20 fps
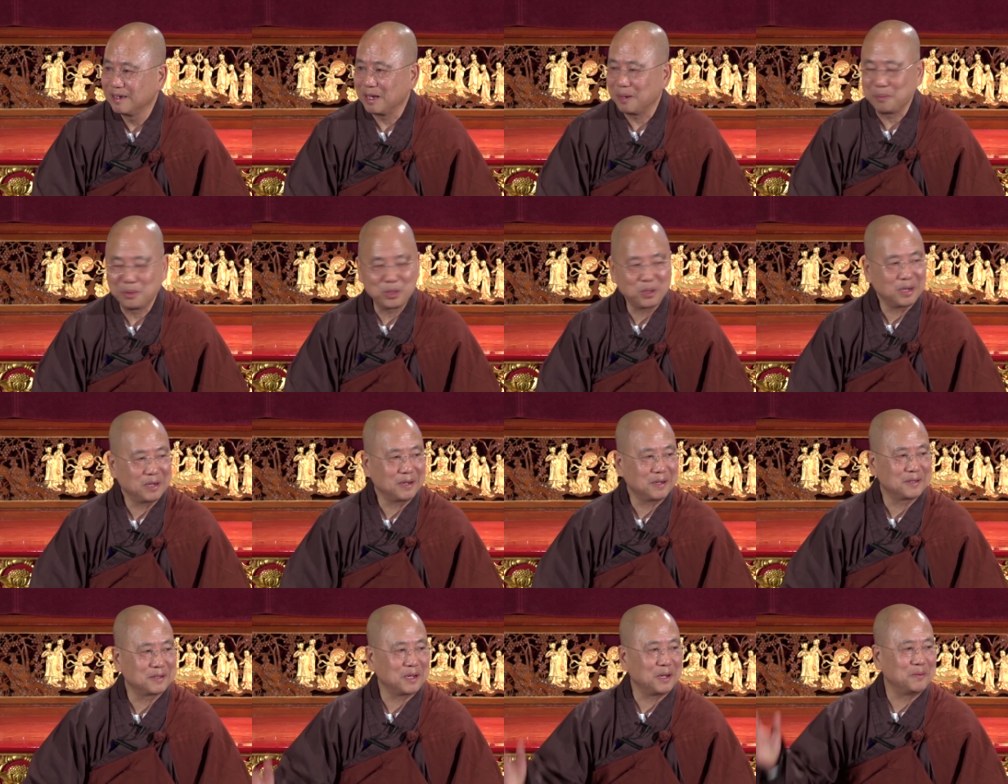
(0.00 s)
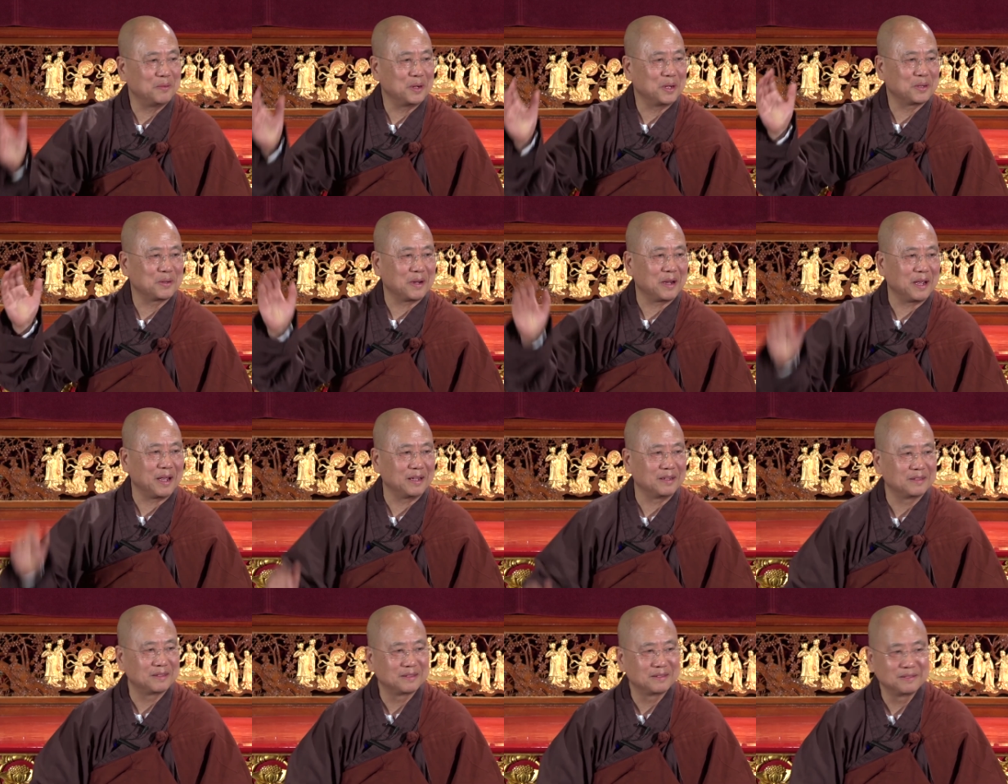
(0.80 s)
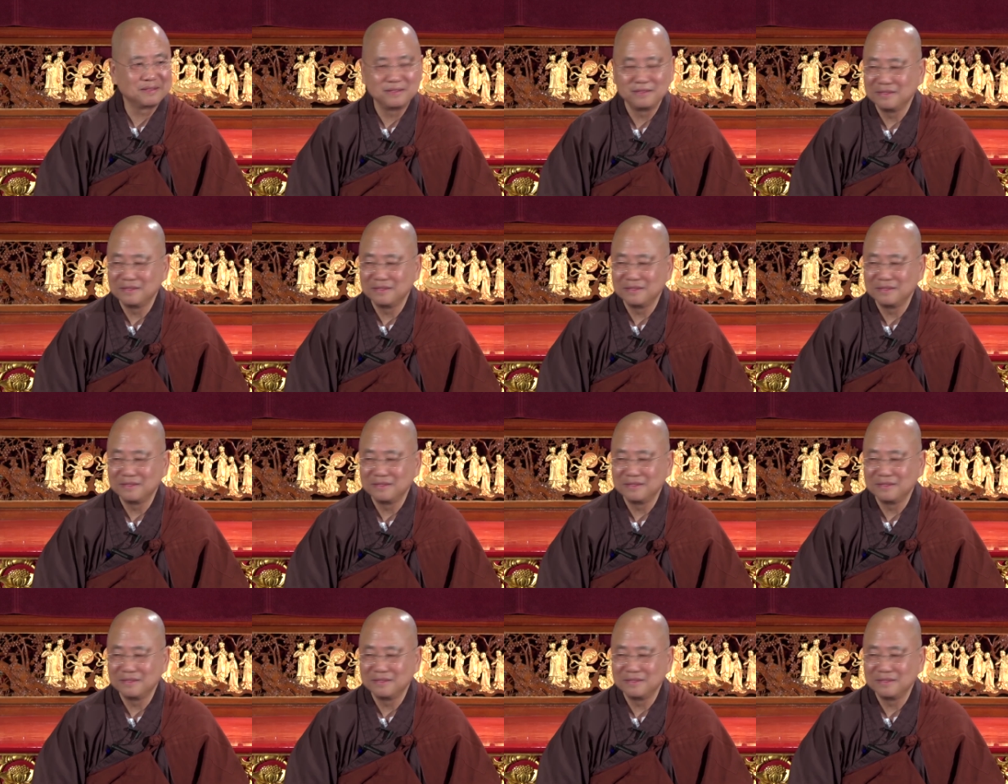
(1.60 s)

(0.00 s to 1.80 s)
If you don't understand, raise your hands.